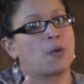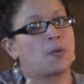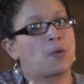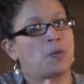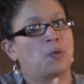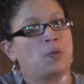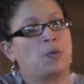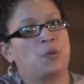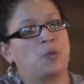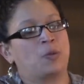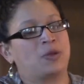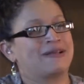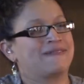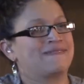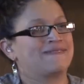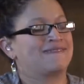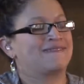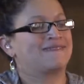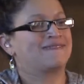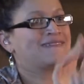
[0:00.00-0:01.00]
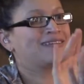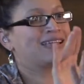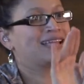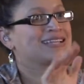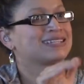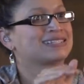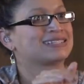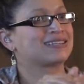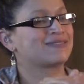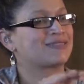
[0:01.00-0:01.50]
so that their story
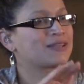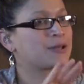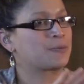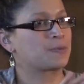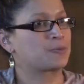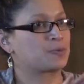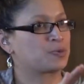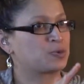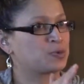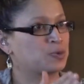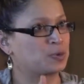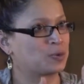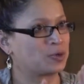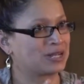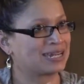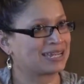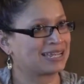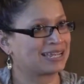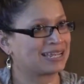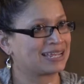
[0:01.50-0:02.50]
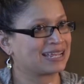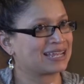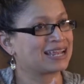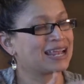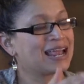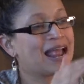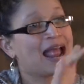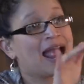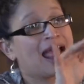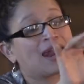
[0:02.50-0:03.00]
can be heard. It's a
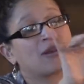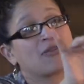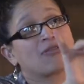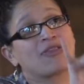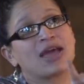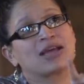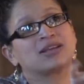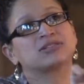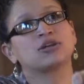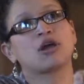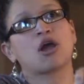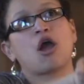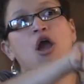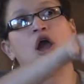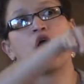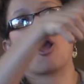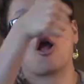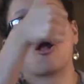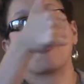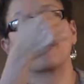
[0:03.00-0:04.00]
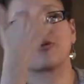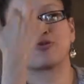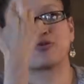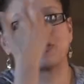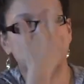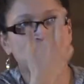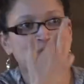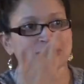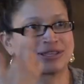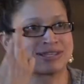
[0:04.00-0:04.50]
big issue that we face in the
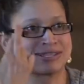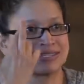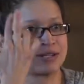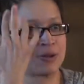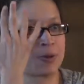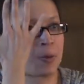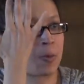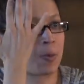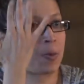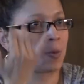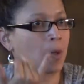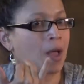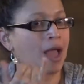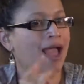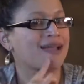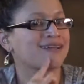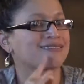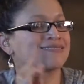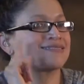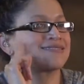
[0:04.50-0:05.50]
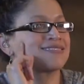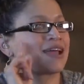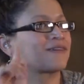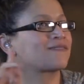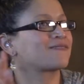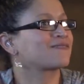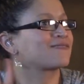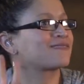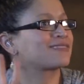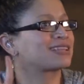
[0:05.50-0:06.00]
community, and it's another reason
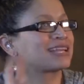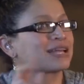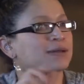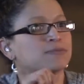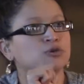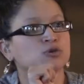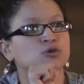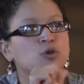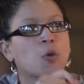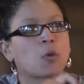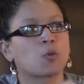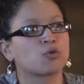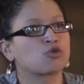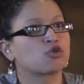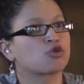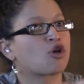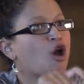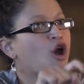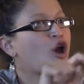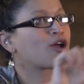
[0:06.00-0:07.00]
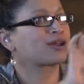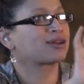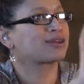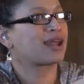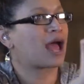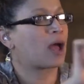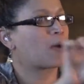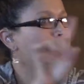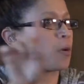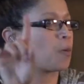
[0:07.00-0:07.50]
why deaf
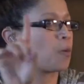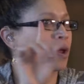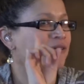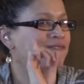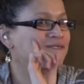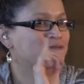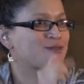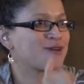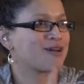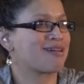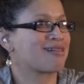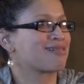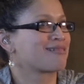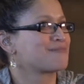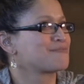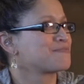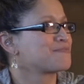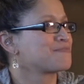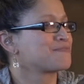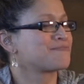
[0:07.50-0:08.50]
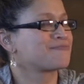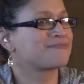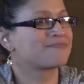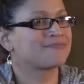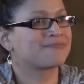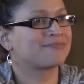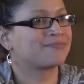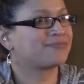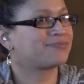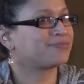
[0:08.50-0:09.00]
victims often don't
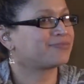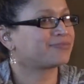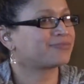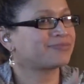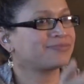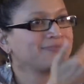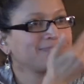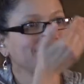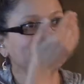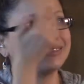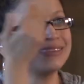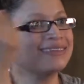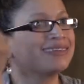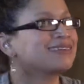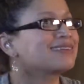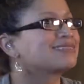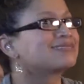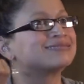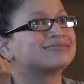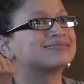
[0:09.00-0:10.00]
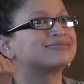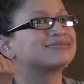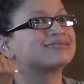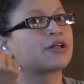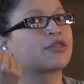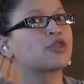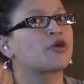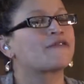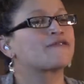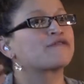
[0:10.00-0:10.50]
call 911 for help,
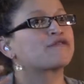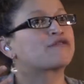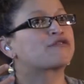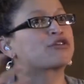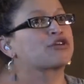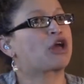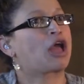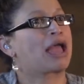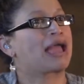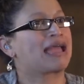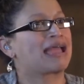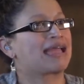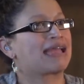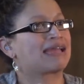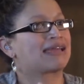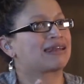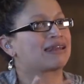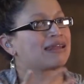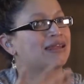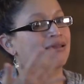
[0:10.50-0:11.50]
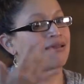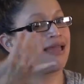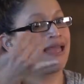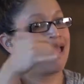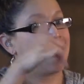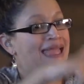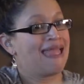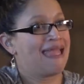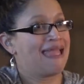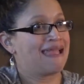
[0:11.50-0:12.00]
because they're
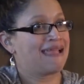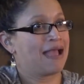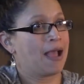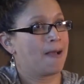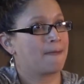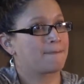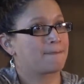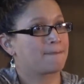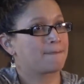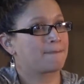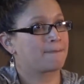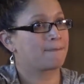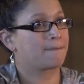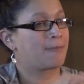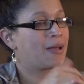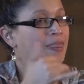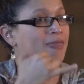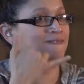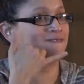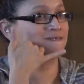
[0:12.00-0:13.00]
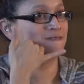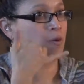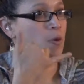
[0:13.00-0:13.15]
afraid of either being